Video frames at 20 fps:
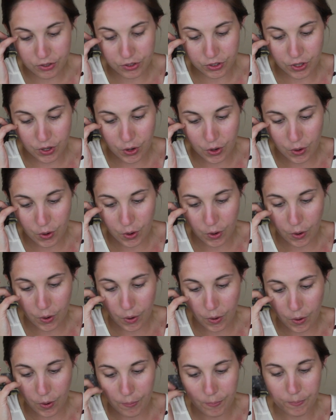
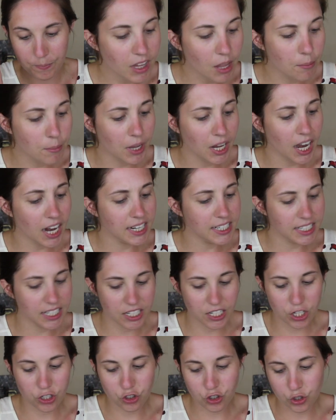So, but I
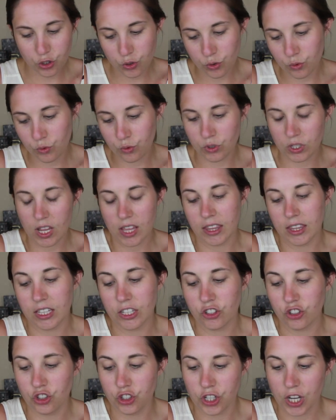did choose
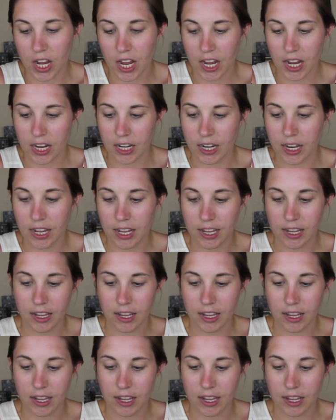the shade